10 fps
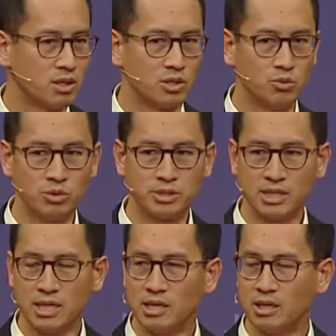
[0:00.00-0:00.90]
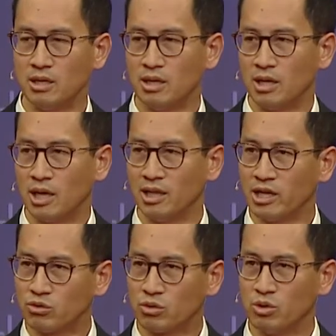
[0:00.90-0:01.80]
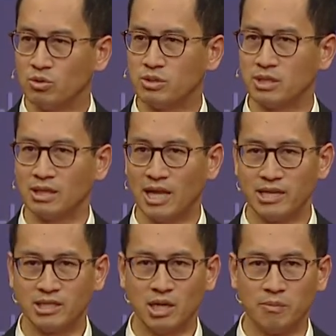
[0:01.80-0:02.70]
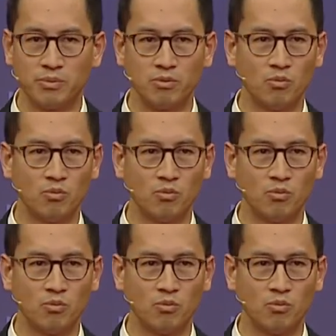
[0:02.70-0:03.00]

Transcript: You will see electrodes that light up